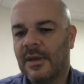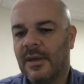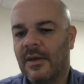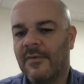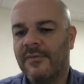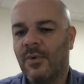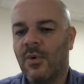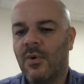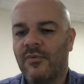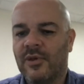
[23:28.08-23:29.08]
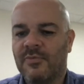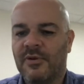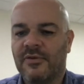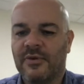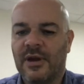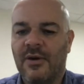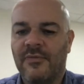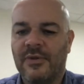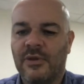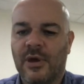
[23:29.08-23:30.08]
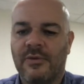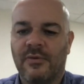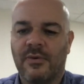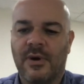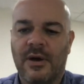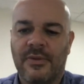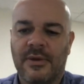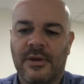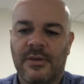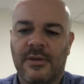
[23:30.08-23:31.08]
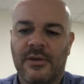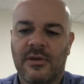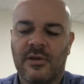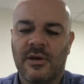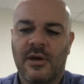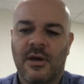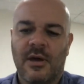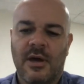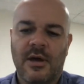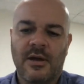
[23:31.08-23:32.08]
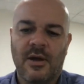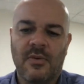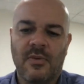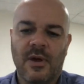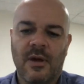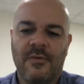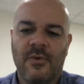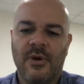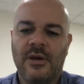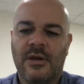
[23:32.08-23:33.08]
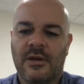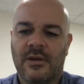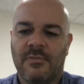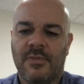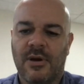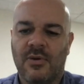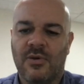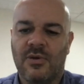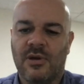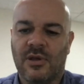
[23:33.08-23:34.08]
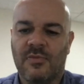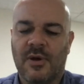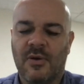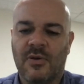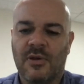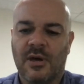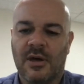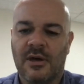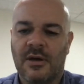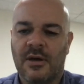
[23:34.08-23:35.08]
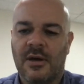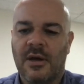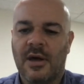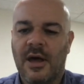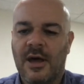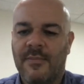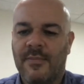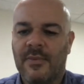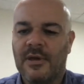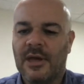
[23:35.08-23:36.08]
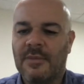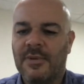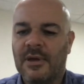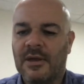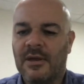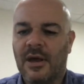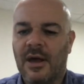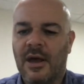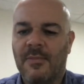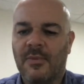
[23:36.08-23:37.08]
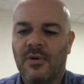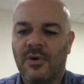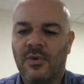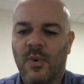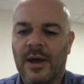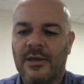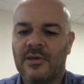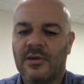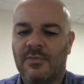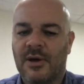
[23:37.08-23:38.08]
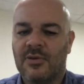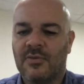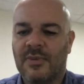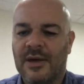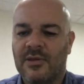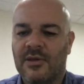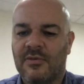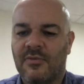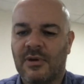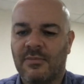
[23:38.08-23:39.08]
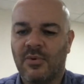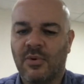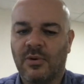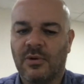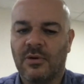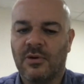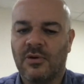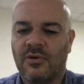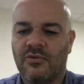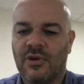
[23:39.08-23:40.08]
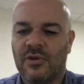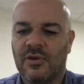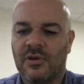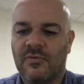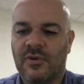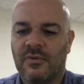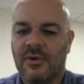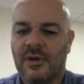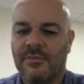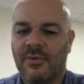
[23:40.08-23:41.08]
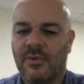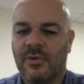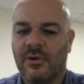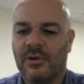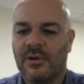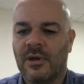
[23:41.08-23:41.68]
For respiratory health in general, I think that avoiding pollution exposure, keeping good weight and muscle mass is really important. Good nutrition is really, really important.